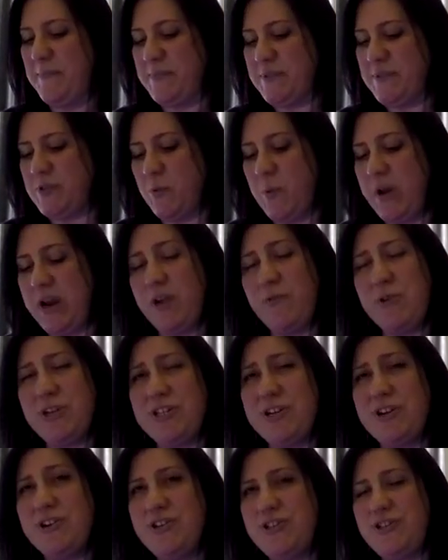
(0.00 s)
So when I
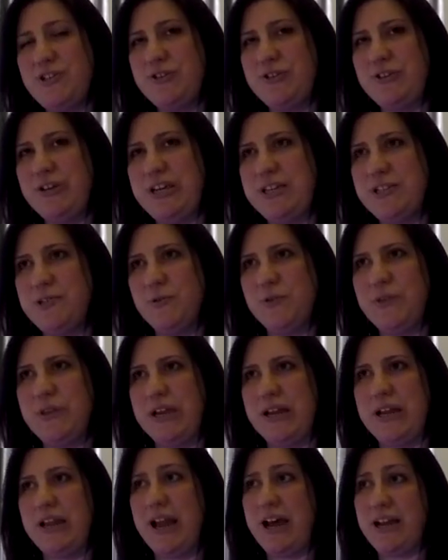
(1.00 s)
returned to East
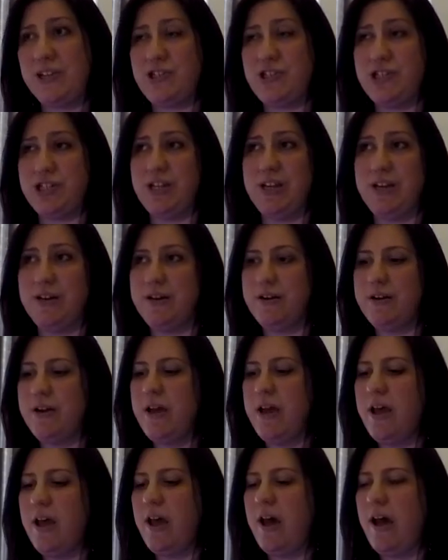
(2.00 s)
Lothian last year,
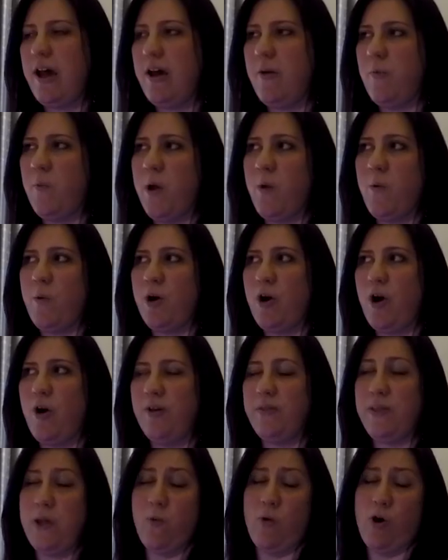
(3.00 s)
they
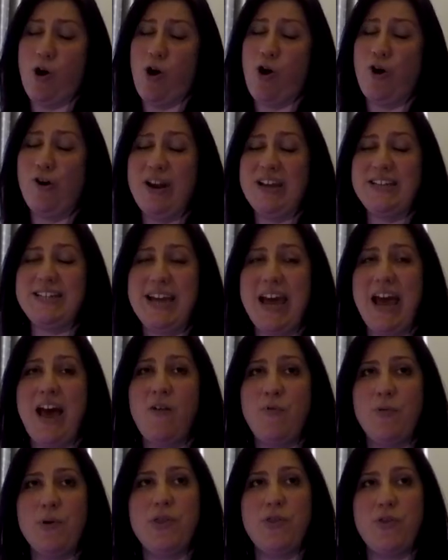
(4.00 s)
were already
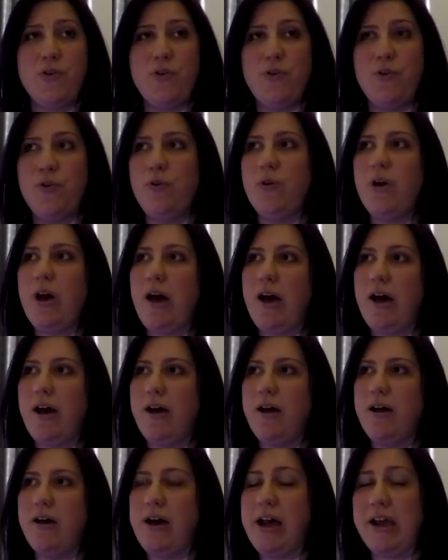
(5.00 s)
halfway through
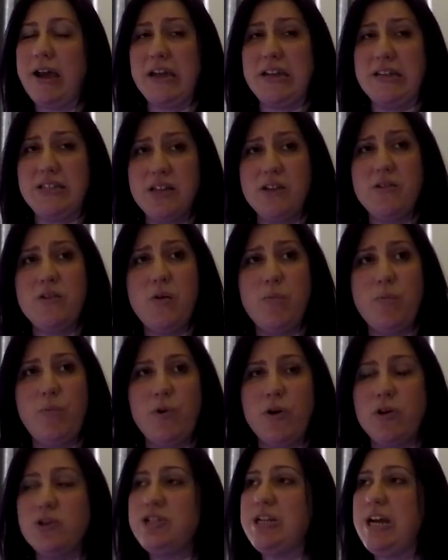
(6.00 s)
a Continuum
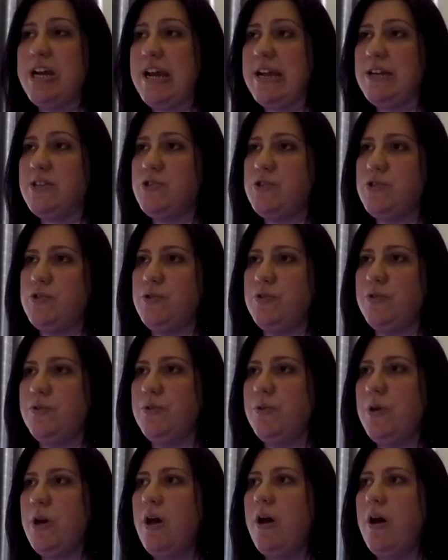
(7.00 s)
project
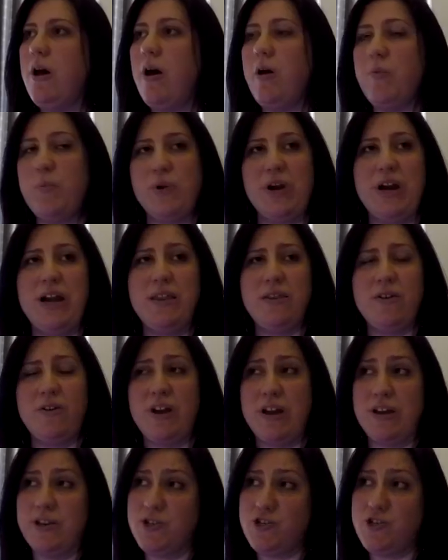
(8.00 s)
to upgrade their
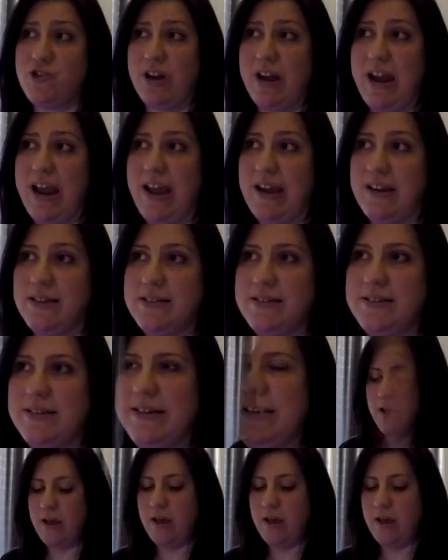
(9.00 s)
intranet.